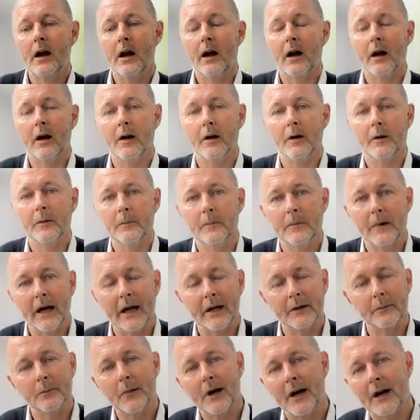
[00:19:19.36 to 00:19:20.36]

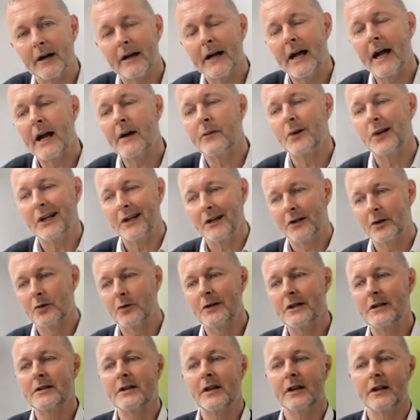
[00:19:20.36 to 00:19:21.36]
And by having
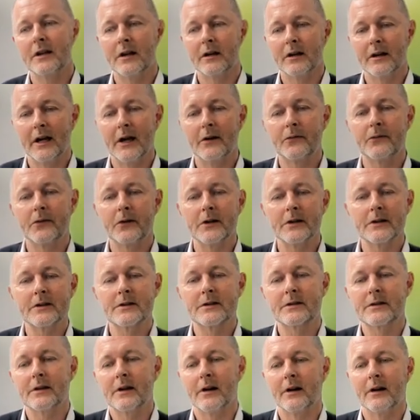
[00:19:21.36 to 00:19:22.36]
increased
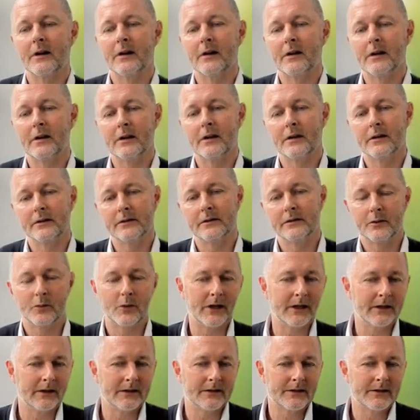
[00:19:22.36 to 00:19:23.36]
efforts, the
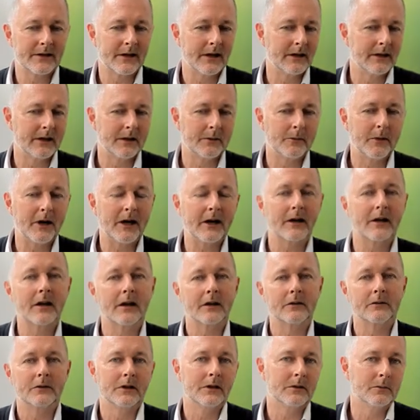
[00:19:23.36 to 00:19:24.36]
way they say it in
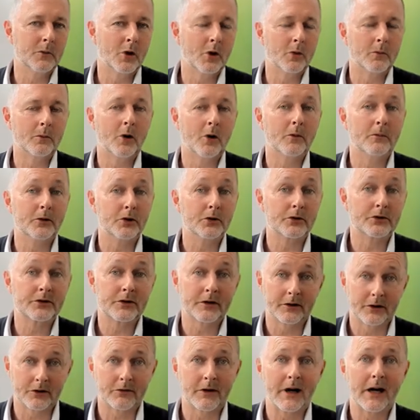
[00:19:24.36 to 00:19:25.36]
America, more boots
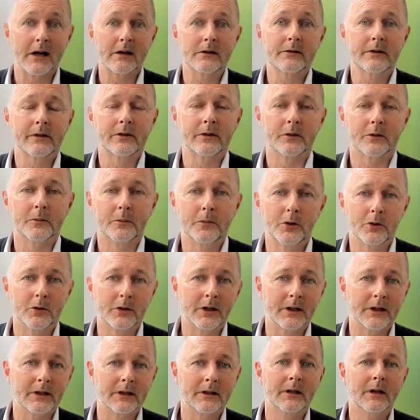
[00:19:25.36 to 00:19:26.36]
on the ground, so
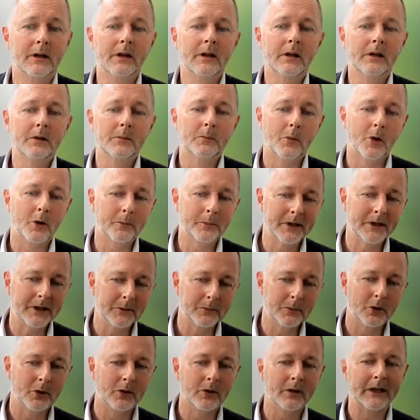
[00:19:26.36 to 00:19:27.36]
putting more
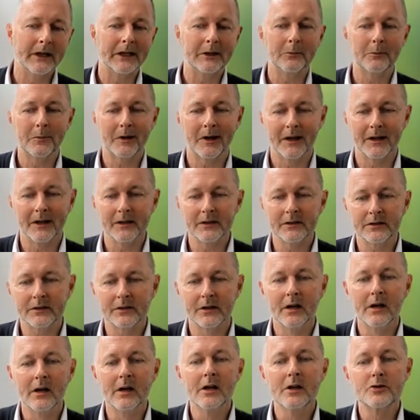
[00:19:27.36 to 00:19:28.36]
people in place
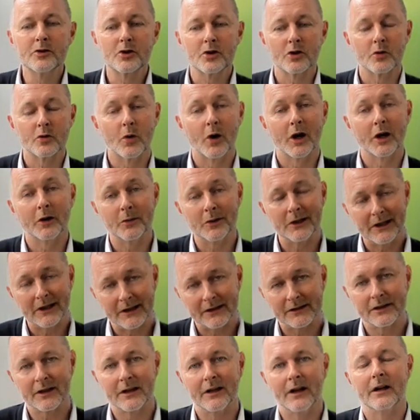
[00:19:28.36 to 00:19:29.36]
to work with
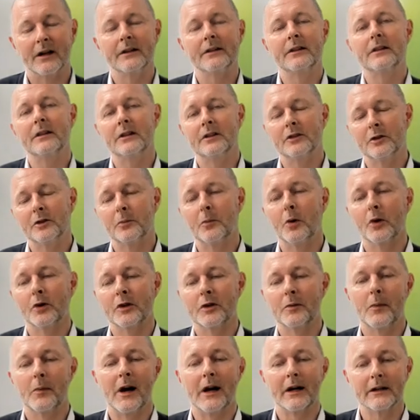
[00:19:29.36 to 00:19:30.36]
SAIC and support
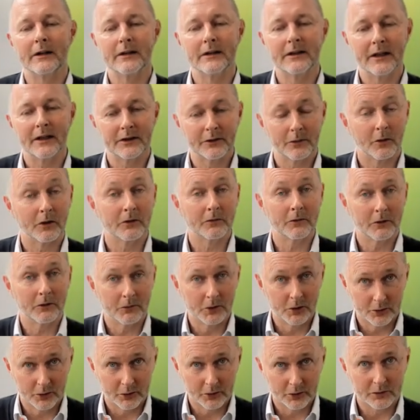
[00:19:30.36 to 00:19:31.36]
the market, that's what we
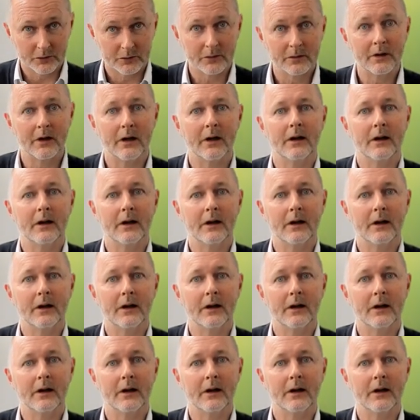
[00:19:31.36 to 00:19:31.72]
will do.